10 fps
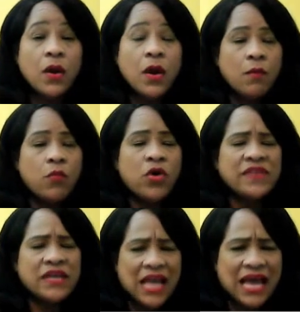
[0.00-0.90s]
More
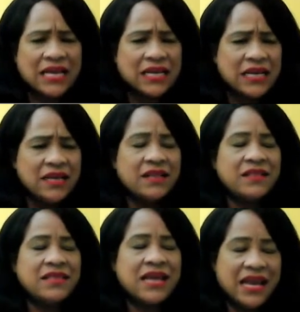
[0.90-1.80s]
than likely,
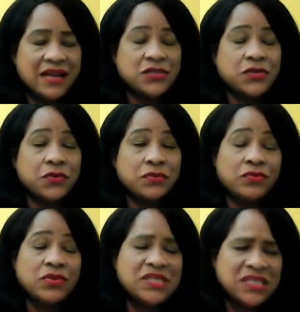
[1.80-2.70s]
the answer
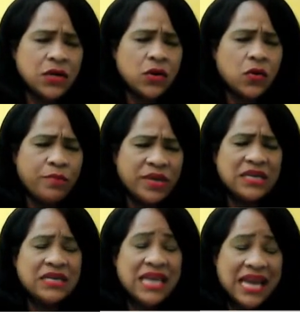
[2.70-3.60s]
will still be
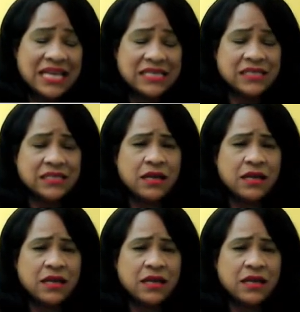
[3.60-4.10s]
yes,